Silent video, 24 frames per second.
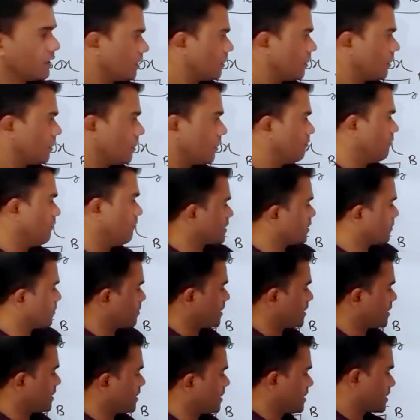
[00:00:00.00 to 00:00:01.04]
once the
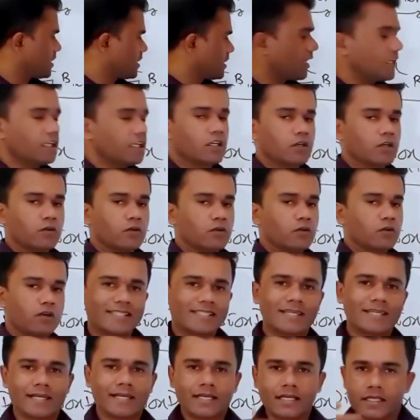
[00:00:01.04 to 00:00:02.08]
pressures are equal and settle